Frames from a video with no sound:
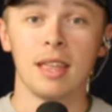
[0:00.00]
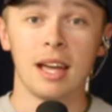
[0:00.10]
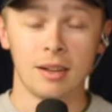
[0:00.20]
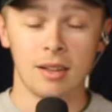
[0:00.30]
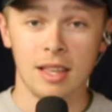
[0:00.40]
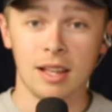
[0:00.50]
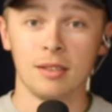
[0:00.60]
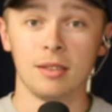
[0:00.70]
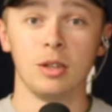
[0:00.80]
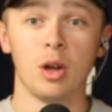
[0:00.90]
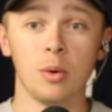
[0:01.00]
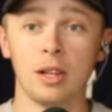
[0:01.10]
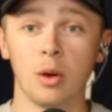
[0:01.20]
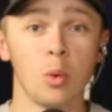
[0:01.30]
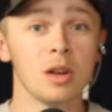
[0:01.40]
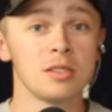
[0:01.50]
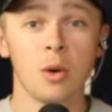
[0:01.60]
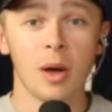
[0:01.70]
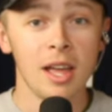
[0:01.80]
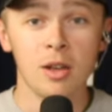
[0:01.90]
that going. There was
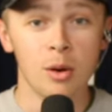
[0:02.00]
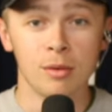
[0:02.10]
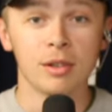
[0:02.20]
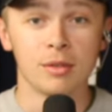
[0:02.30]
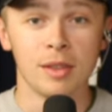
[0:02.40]
no hangover